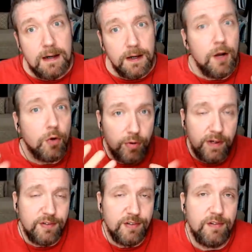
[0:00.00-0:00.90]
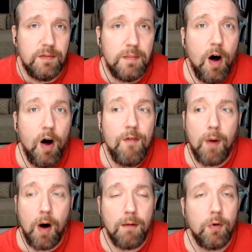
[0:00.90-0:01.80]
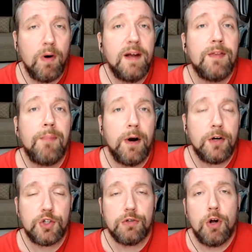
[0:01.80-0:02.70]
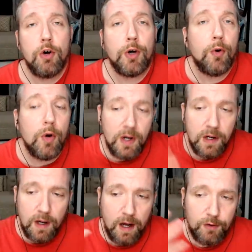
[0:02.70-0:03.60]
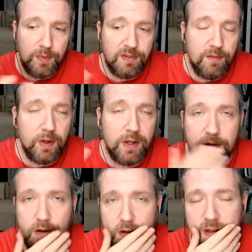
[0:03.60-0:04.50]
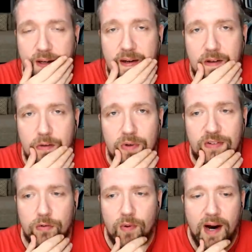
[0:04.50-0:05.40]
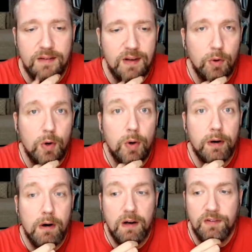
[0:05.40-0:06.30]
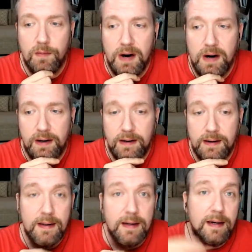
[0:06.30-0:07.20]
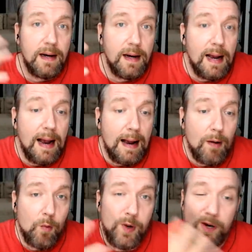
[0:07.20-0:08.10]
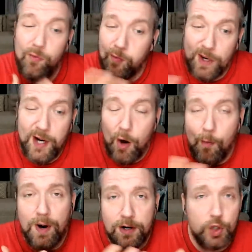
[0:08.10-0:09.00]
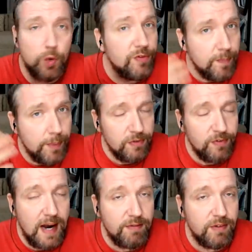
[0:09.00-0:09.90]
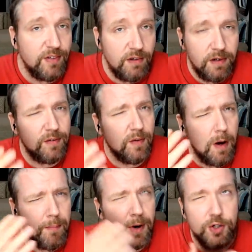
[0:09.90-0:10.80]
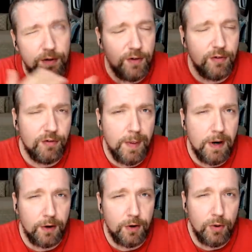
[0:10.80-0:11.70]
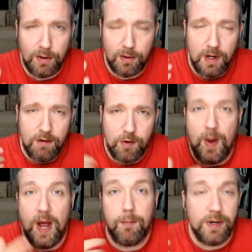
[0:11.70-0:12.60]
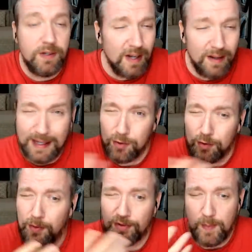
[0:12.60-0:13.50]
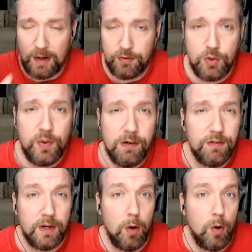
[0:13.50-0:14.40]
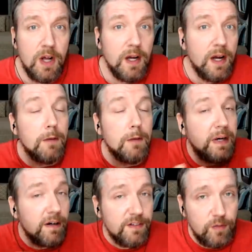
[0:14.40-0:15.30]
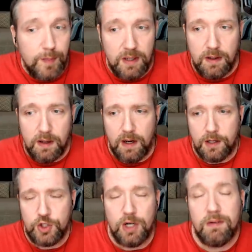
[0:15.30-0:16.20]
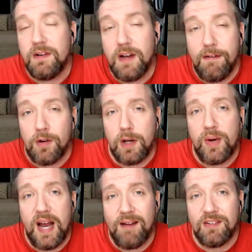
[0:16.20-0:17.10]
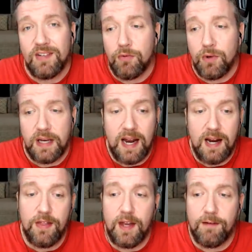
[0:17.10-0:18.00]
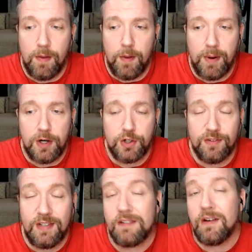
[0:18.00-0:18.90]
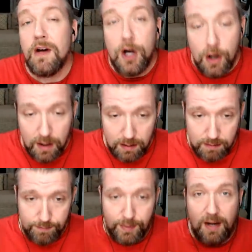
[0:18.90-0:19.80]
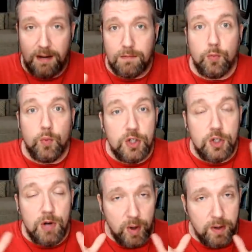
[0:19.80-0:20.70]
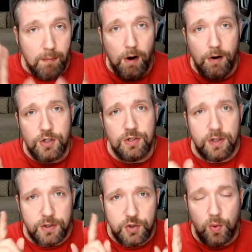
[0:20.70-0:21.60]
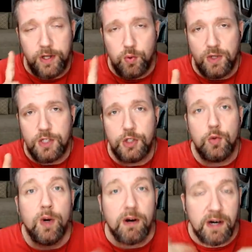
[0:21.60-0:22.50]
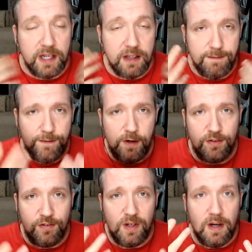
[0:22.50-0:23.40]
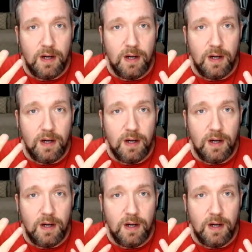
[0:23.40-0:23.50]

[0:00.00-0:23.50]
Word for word: you know criticism of Marvel and the Punisher logo, uh, specifically during the the recent riots that were going across America. We we know Punisher was supposed to have a series, of uh, Punisher versus Barracuda, from Ed Brisson. I think it was supposed to come out two years ago. It appears it's been uh, shelved indefinitely. We haven't seen really anything from the Punisher since. But we do know in March 2022 we are going to get the first